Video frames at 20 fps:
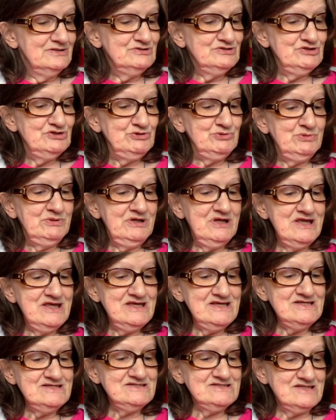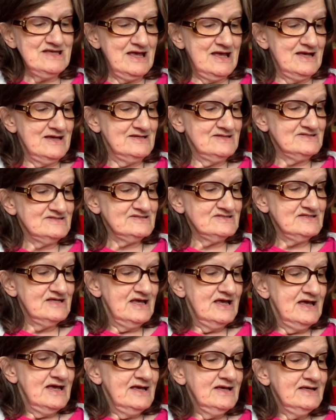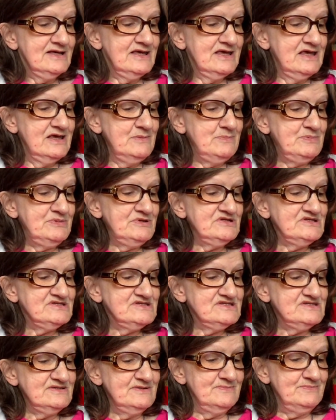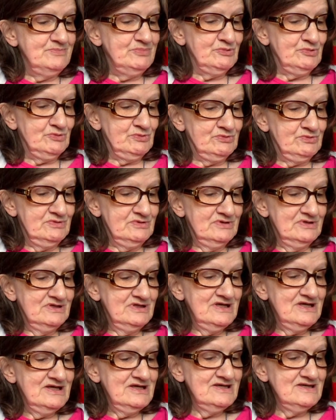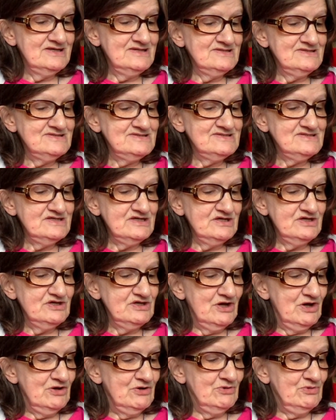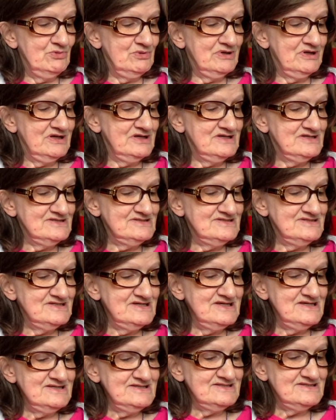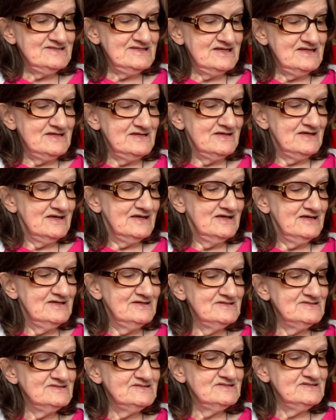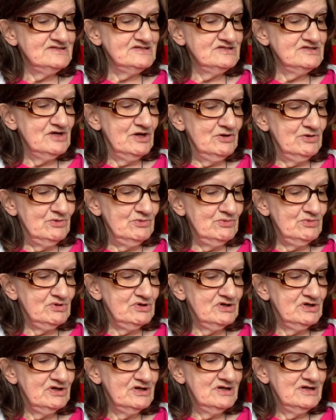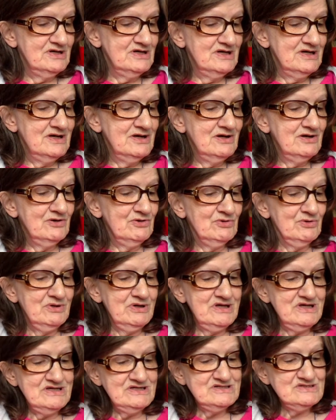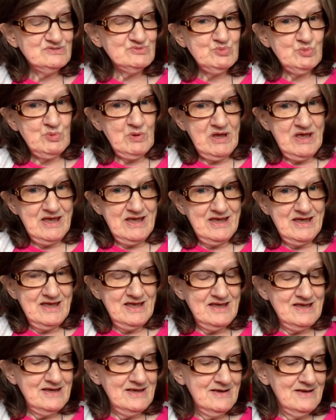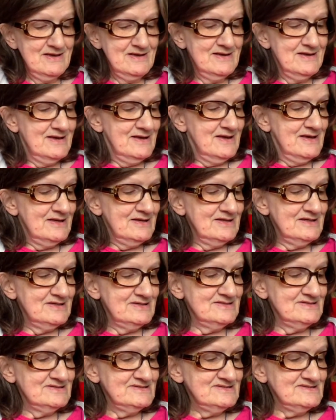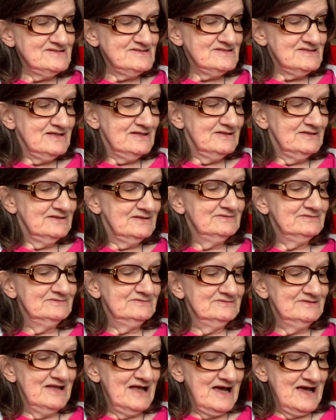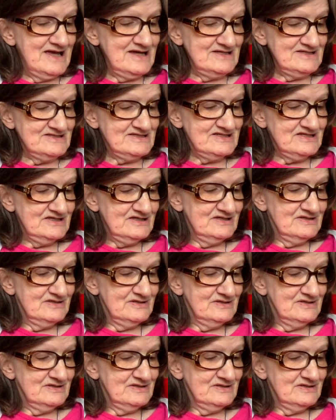Do what he says. Keep it simple. His yoke is easy. His yoke or his way is light.